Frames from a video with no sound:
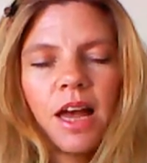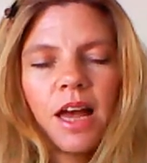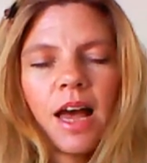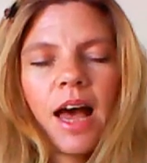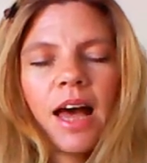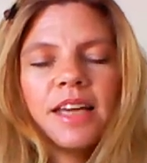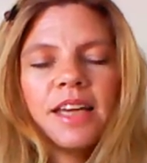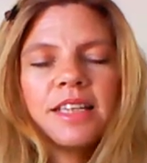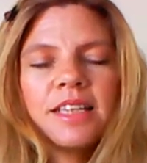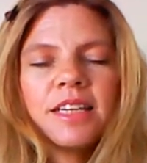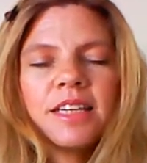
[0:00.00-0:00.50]

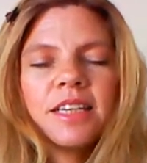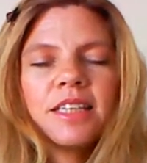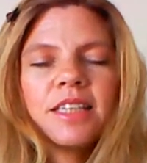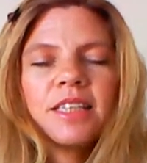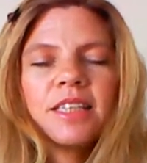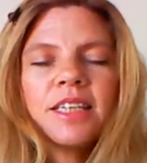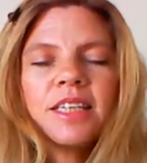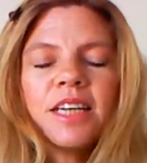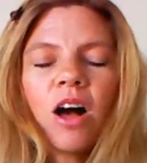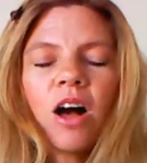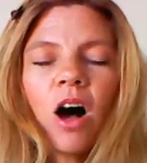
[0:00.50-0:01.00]
and
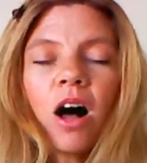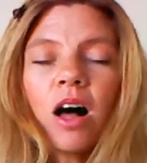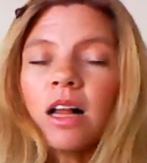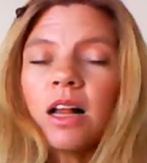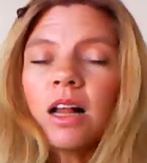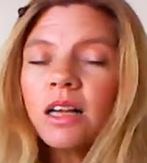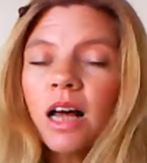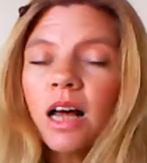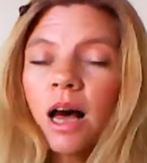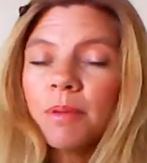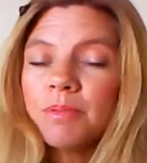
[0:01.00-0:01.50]
see
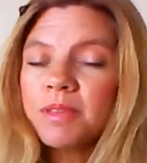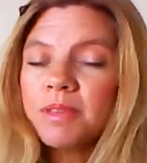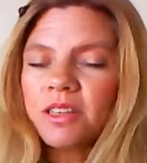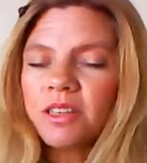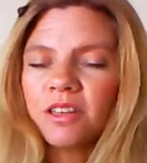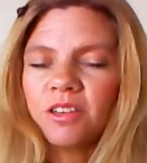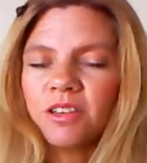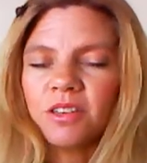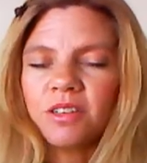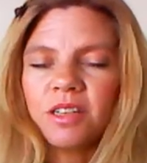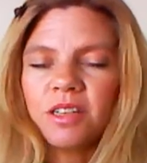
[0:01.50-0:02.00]
all
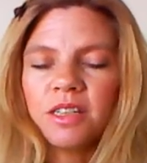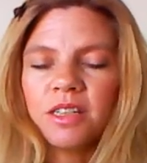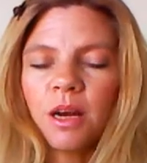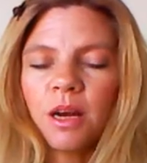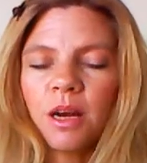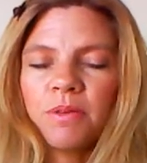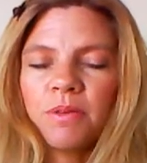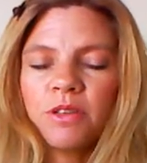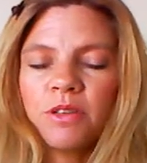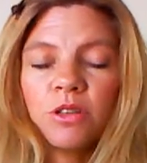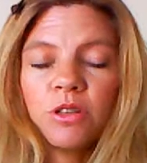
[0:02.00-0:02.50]
obstacles as
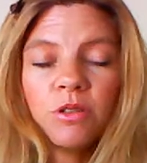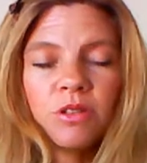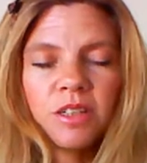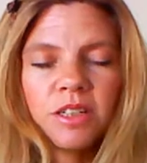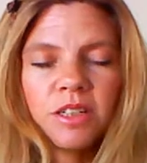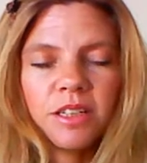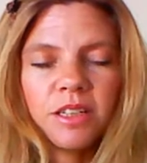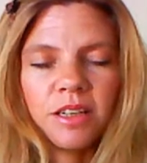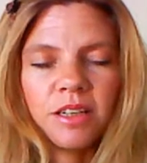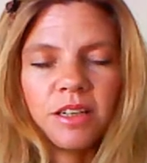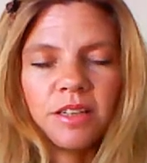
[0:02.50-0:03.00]

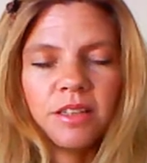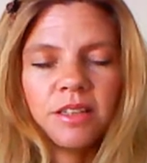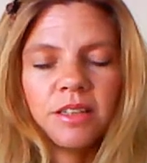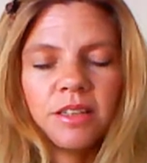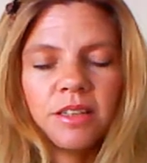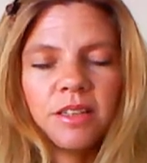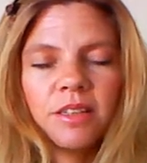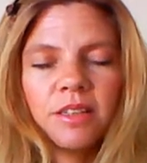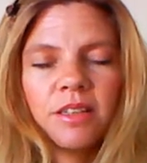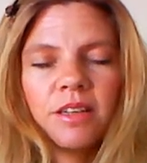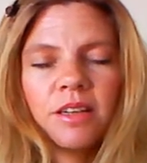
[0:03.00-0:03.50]
opportunities
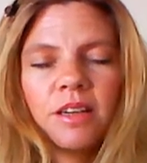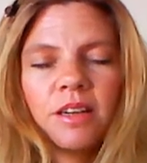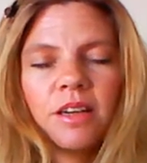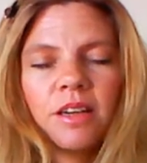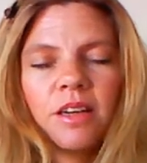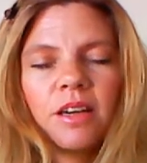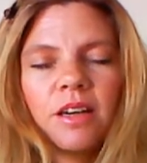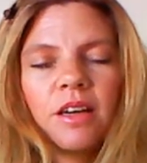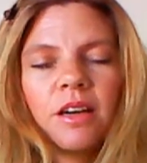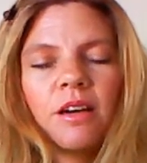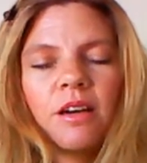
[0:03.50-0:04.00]

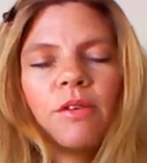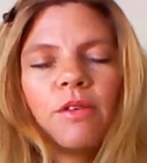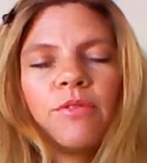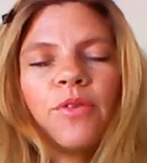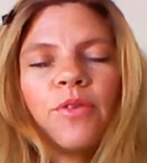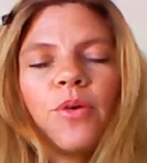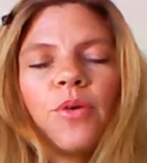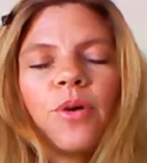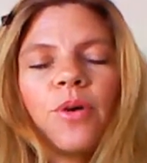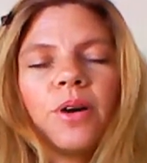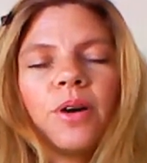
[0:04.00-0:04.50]

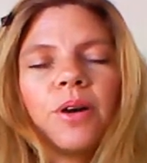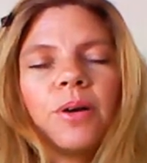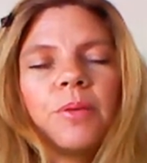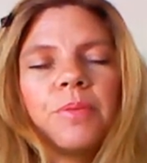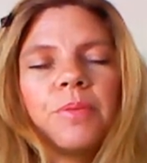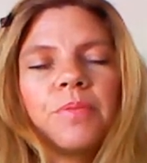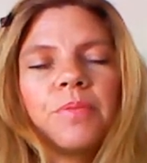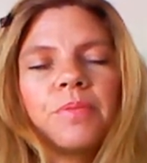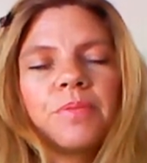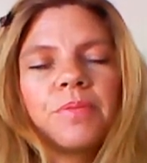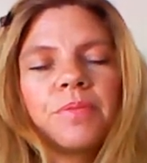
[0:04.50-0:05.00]
for
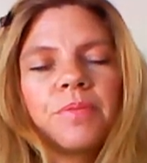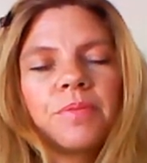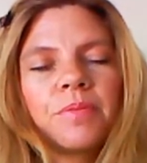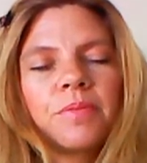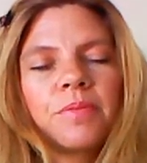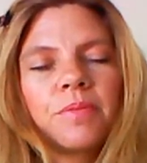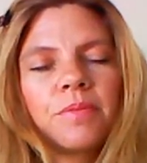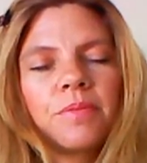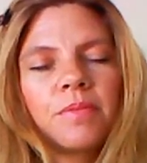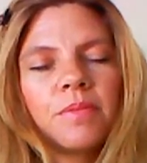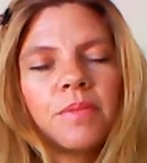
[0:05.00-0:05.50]

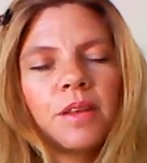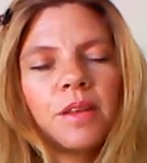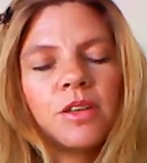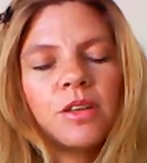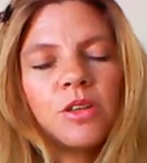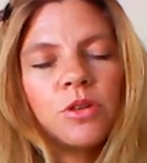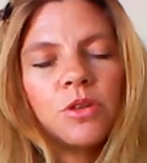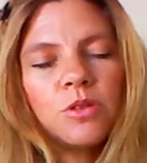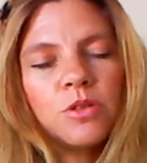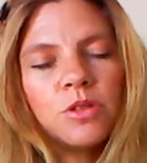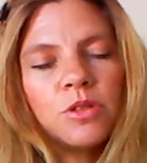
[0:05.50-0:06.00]

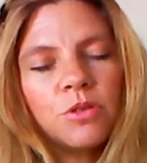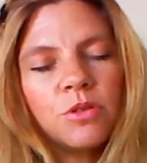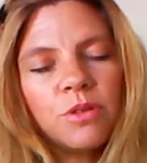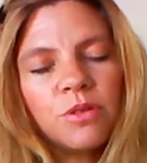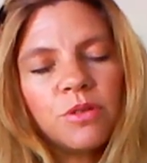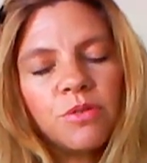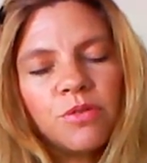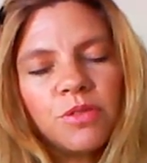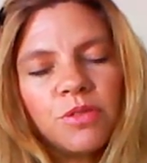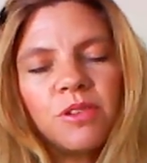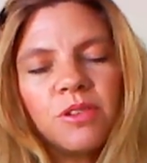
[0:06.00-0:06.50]
you to
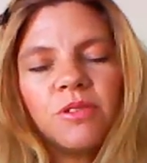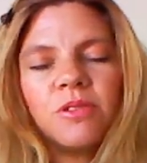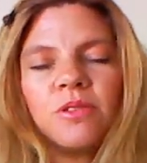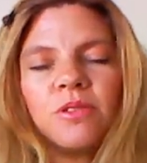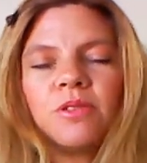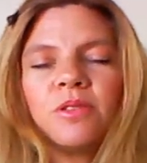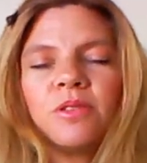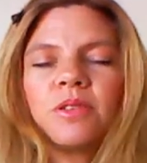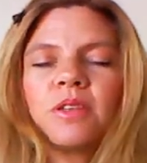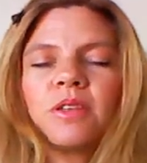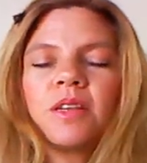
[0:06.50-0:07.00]

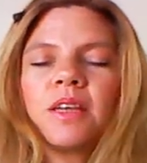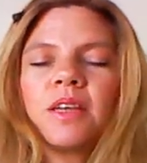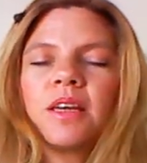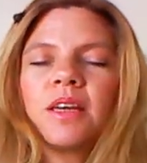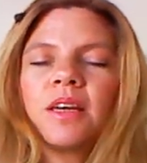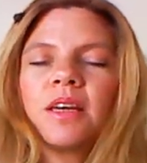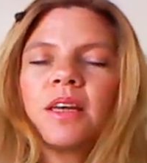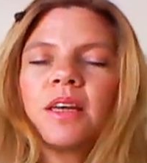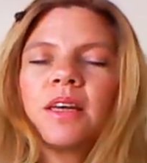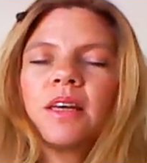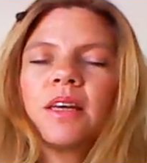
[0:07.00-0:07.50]
infuse
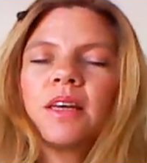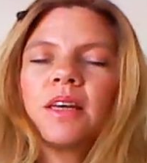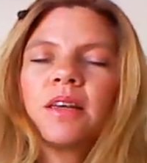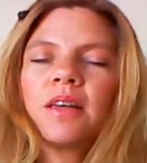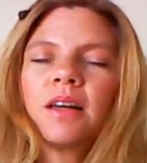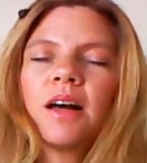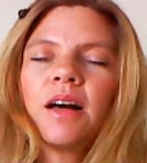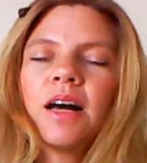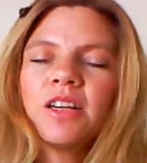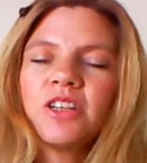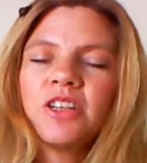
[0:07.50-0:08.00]

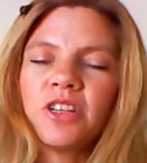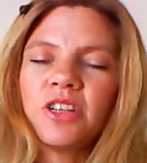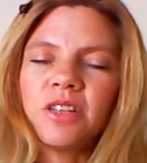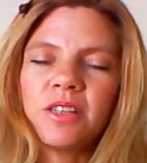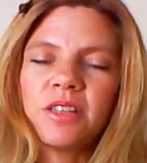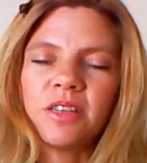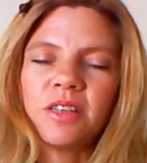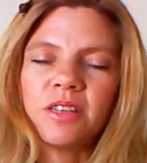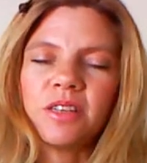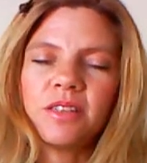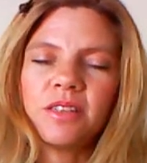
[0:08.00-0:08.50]

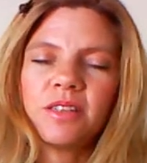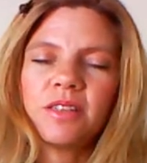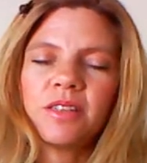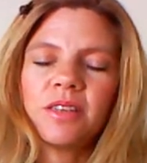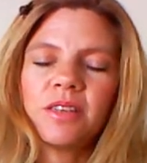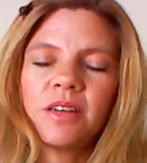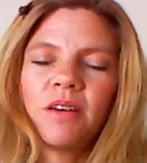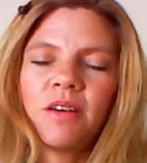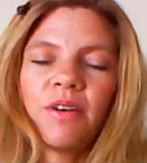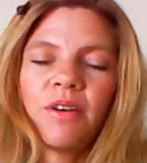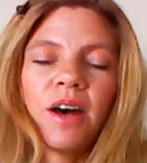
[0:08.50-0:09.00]
consciousness
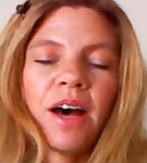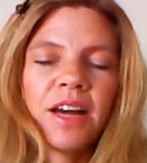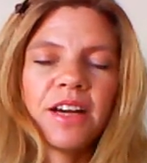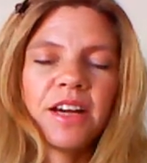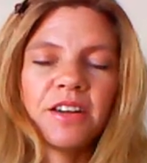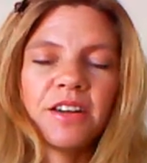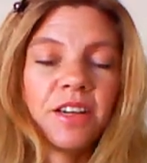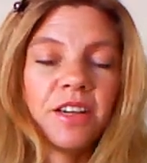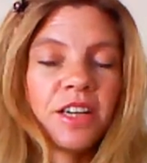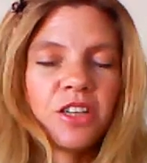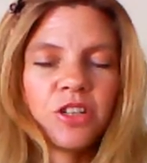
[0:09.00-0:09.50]
of a higher
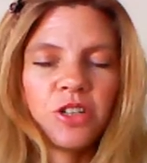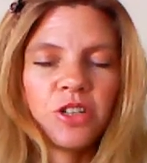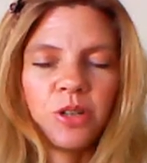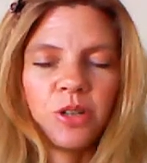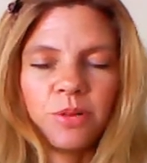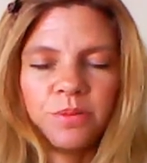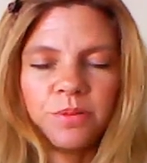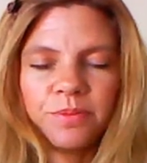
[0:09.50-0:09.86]
nature.